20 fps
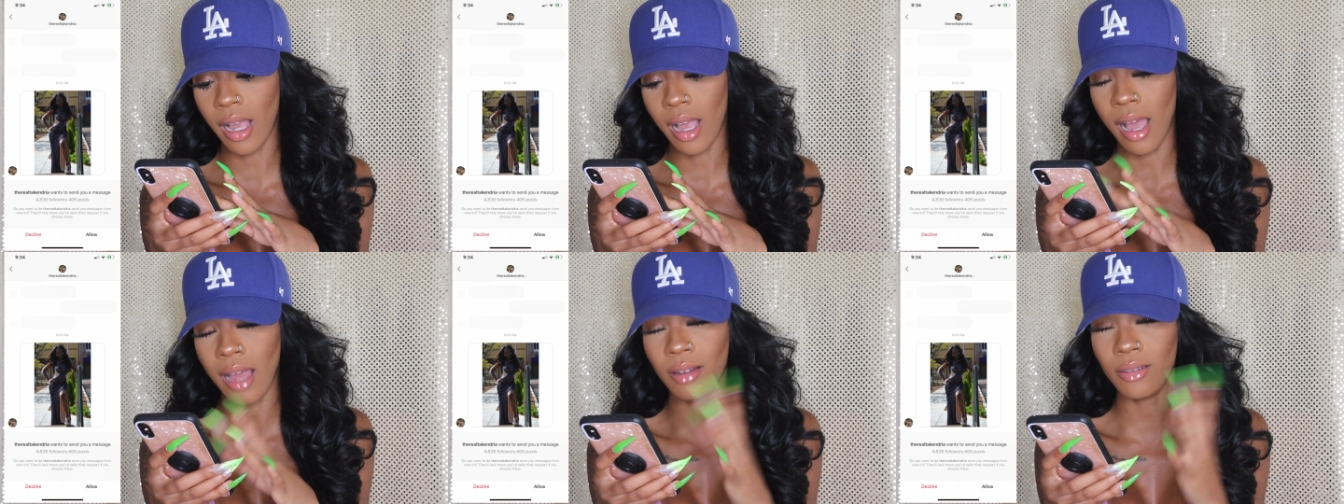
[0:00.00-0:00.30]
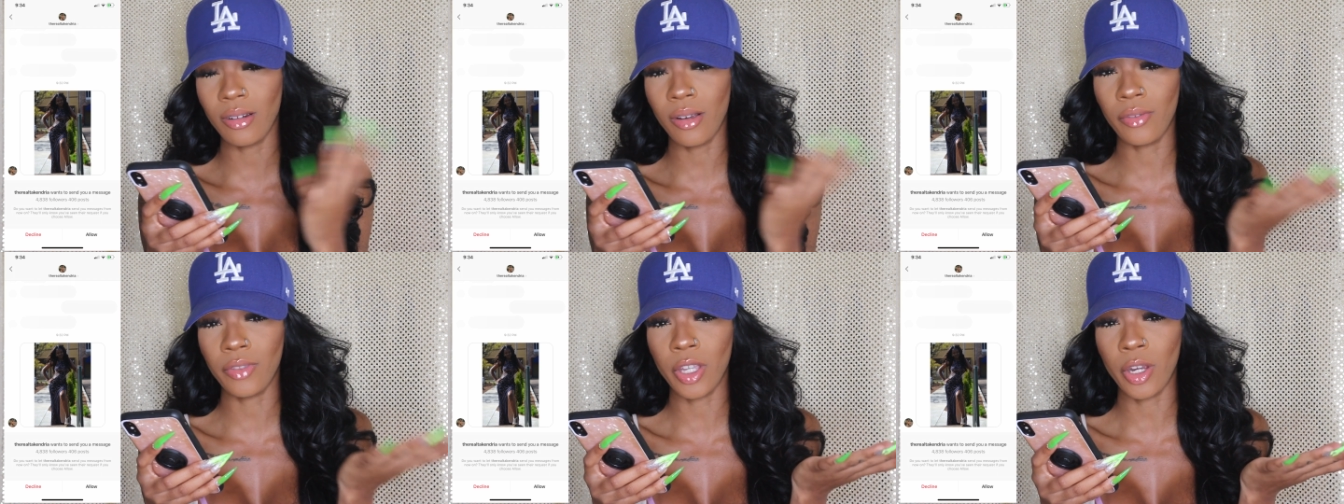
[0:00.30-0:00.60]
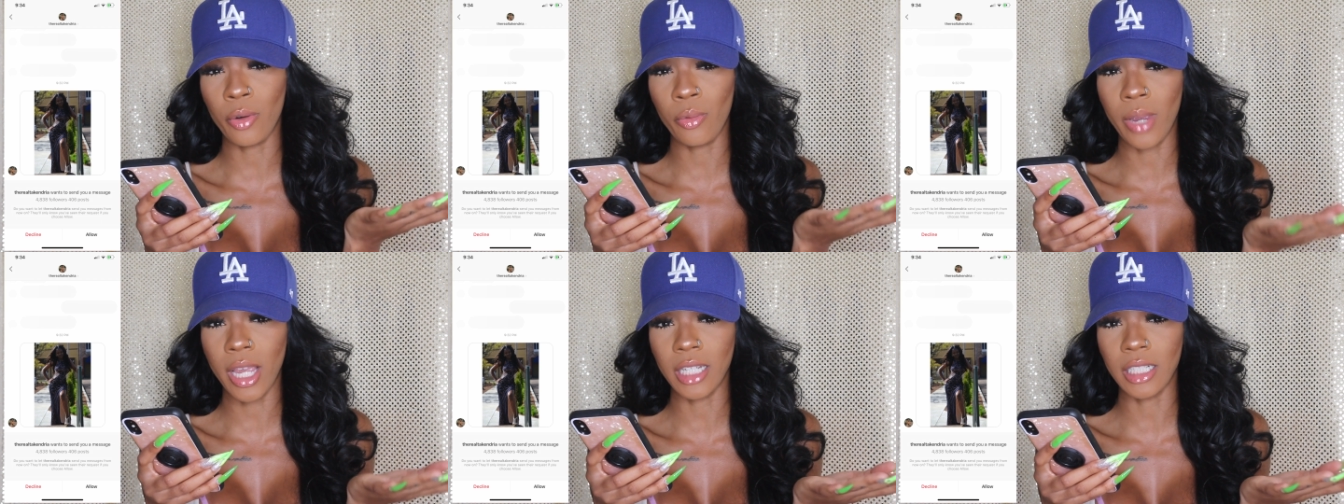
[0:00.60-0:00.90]
i don't know if
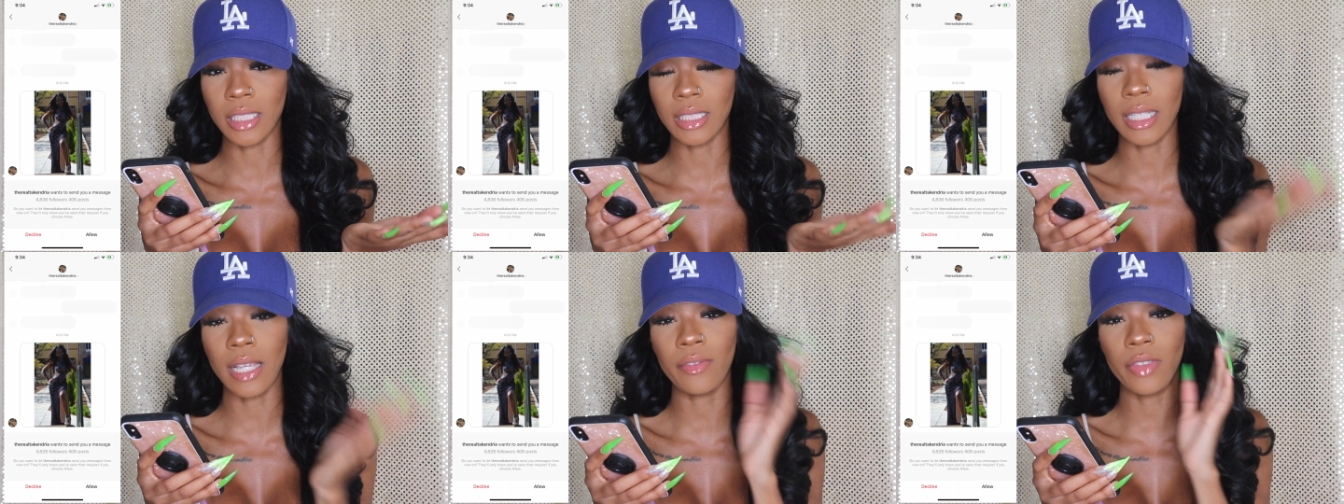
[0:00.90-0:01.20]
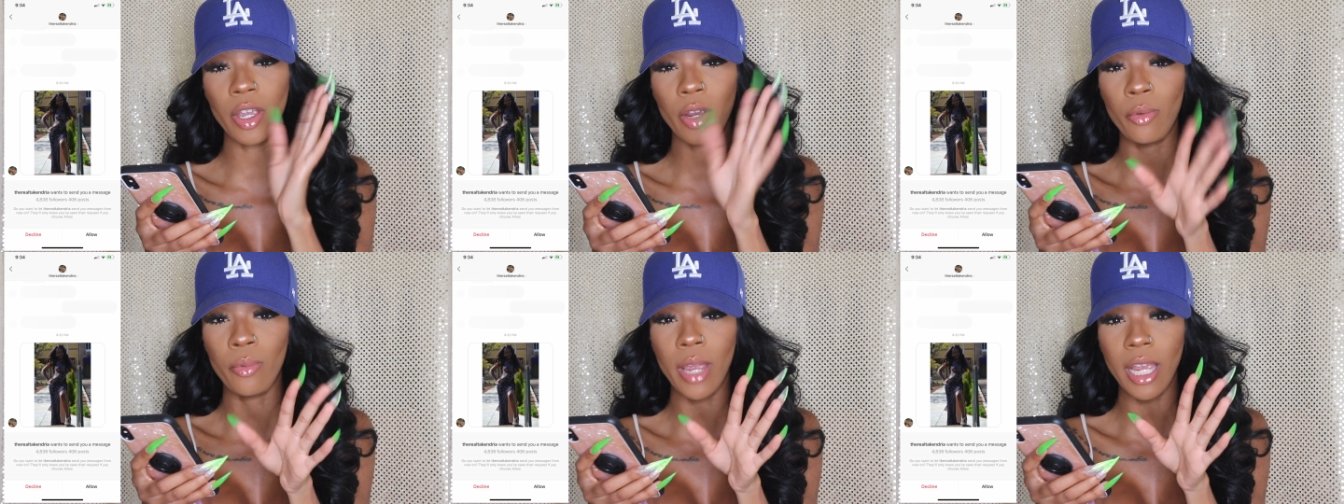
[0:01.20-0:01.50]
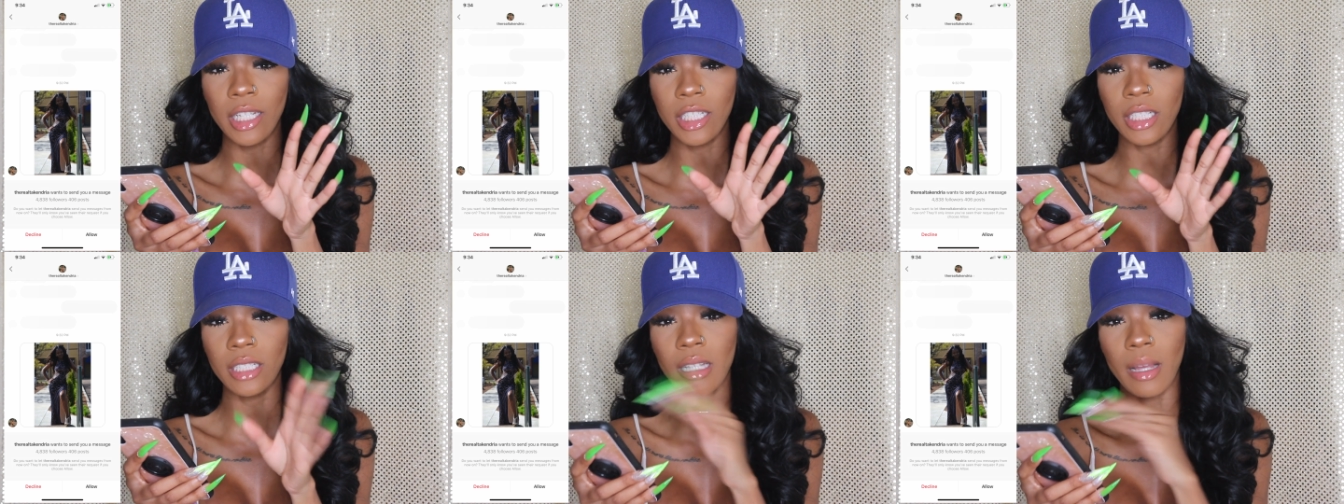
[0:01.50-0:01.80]
they're wedges if they're
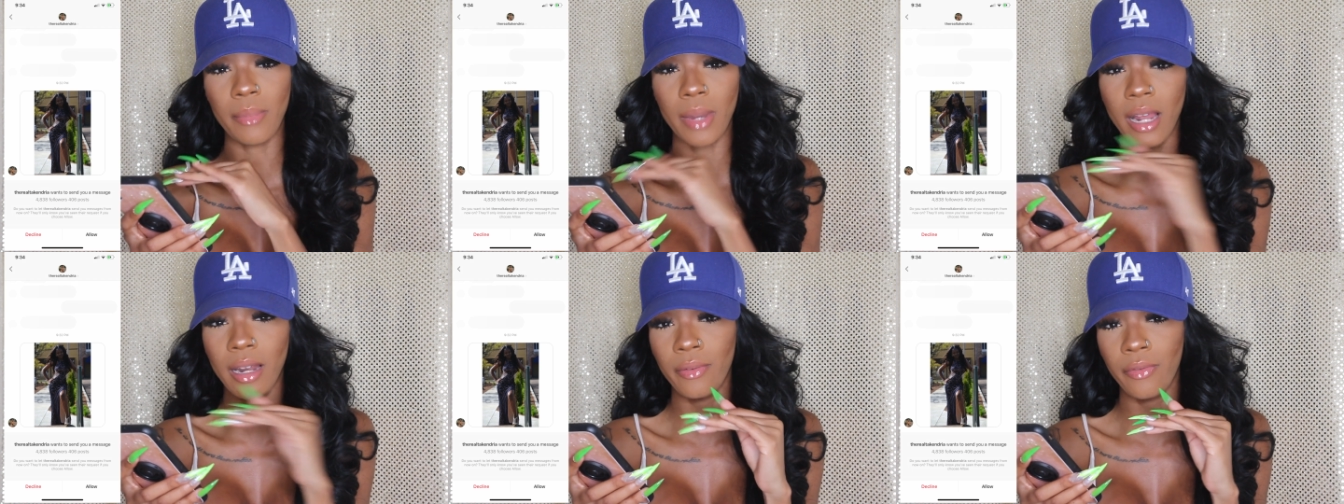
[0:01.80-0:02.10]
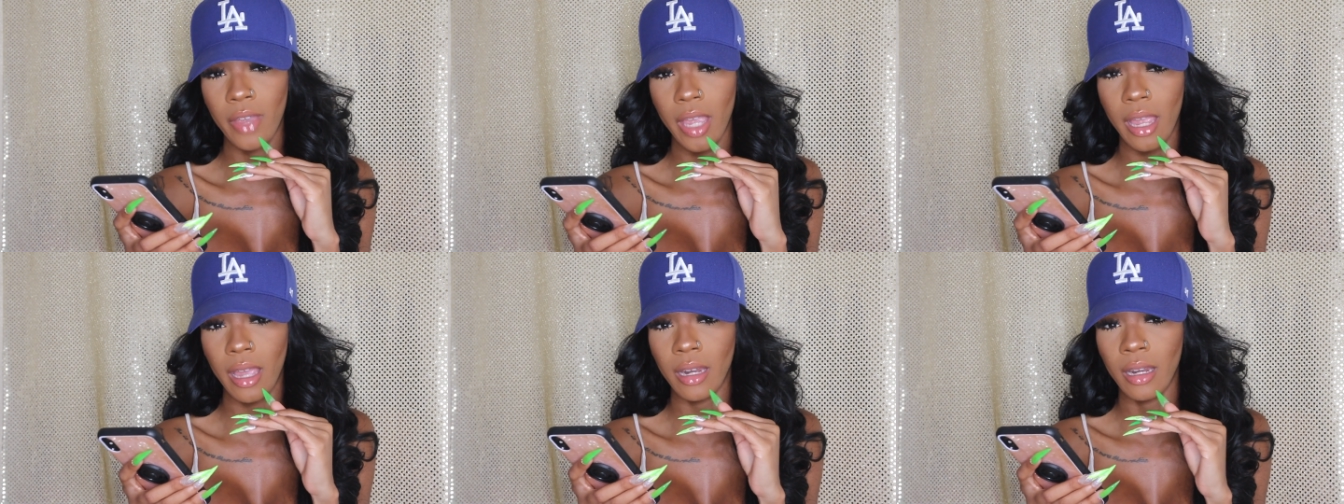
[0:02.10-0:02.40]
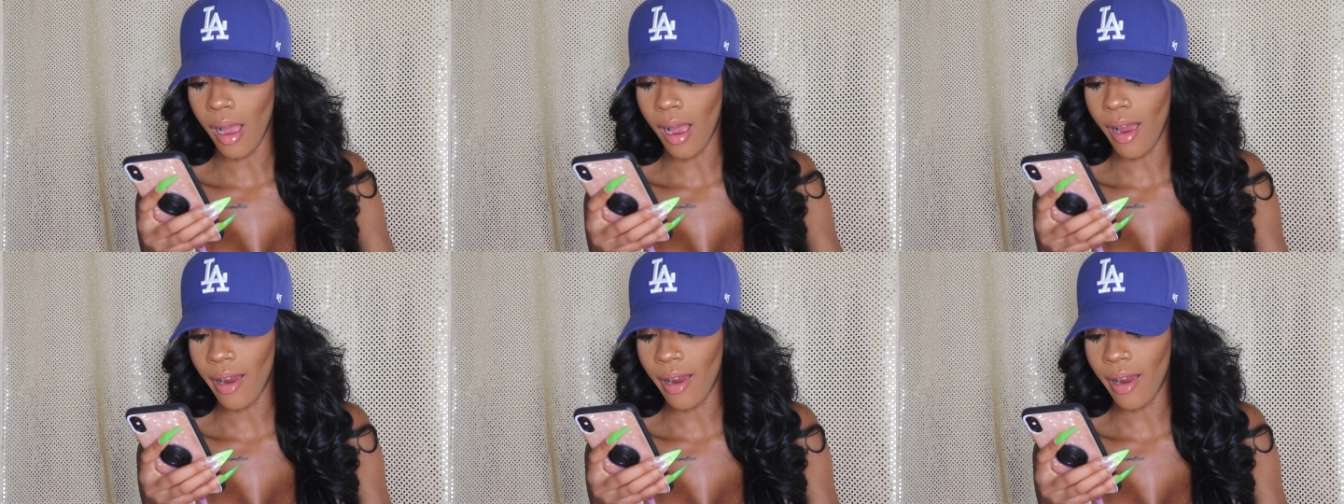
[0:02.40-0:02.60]
wedges i'm not a fan